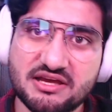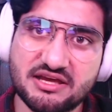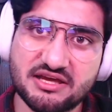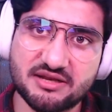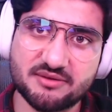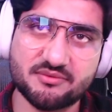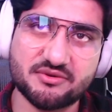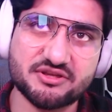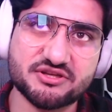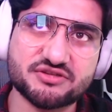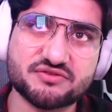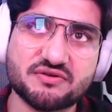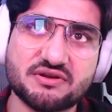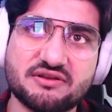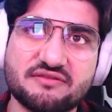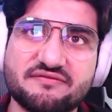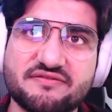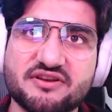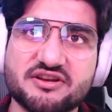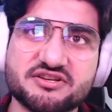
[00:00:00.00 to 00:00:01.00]
and I'm going to try
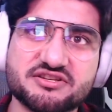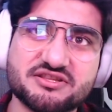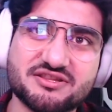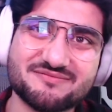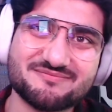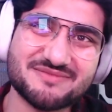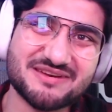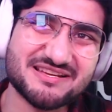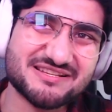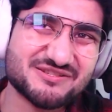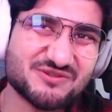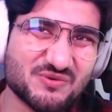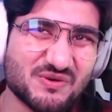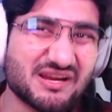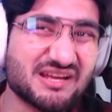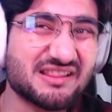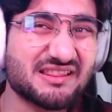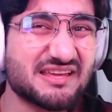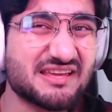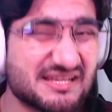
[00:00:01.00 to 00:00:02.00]
to finish them as
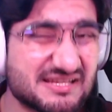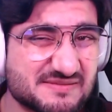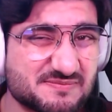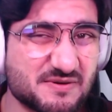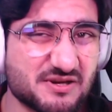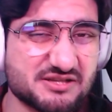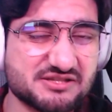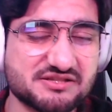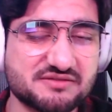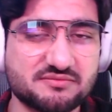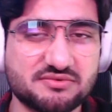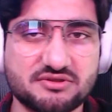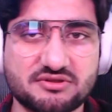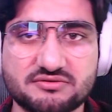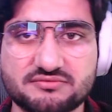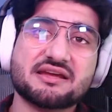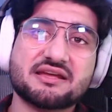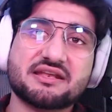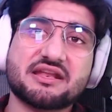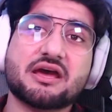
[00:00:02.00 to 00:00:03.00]
quickly as possible.
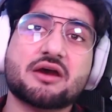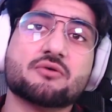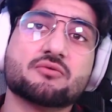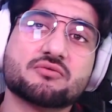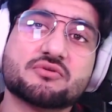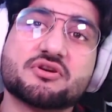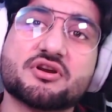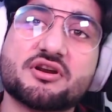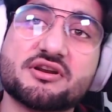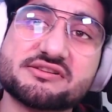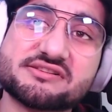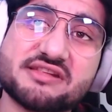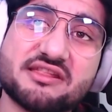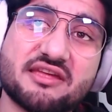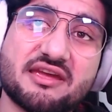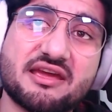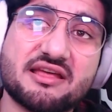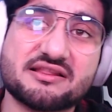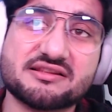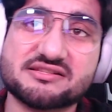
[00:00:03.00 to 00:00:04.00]
Now, Guardians of the
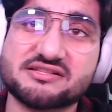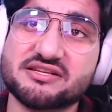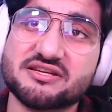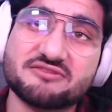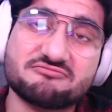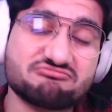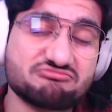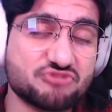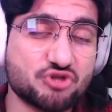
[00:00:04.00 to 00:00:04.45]
Galaxy.